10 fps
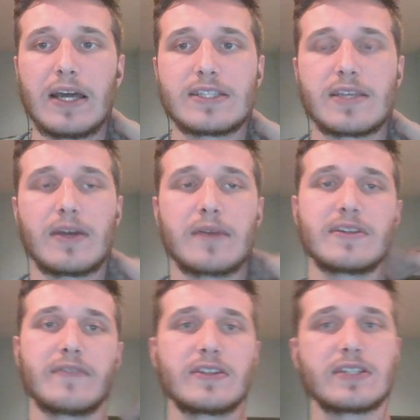sometimes
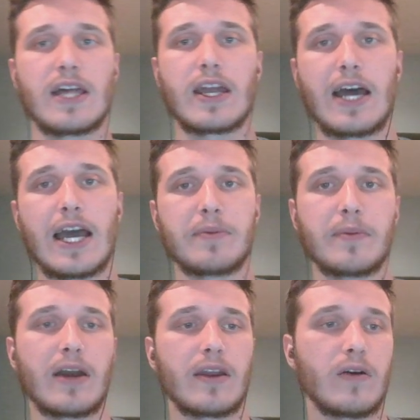if there's a lot of hype
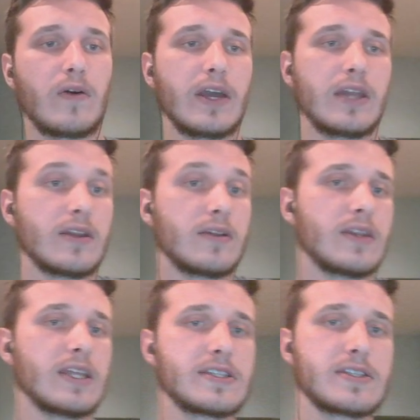about a coin
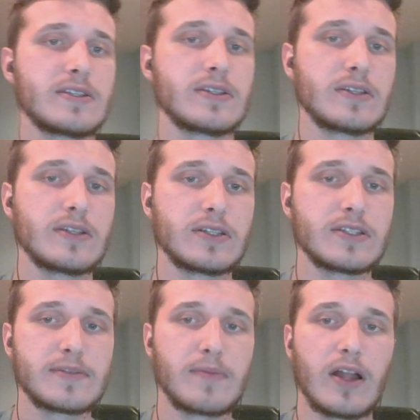that's
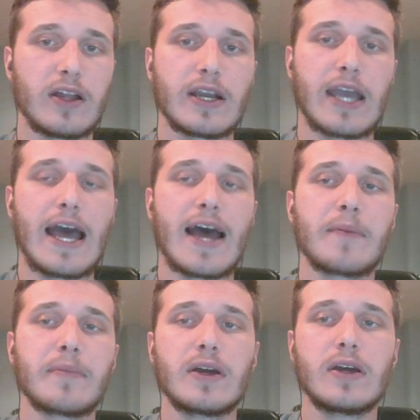smaller
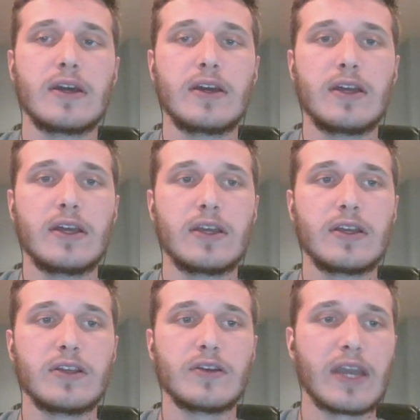cap,
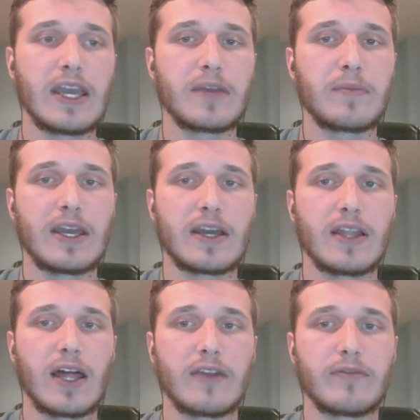you can make a
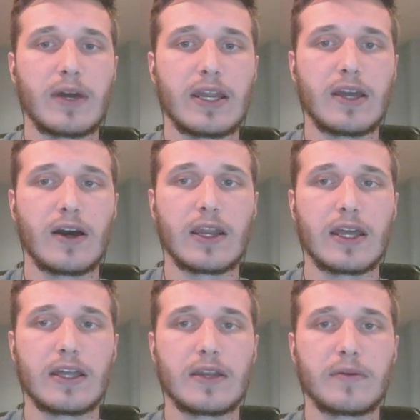lot of money on it.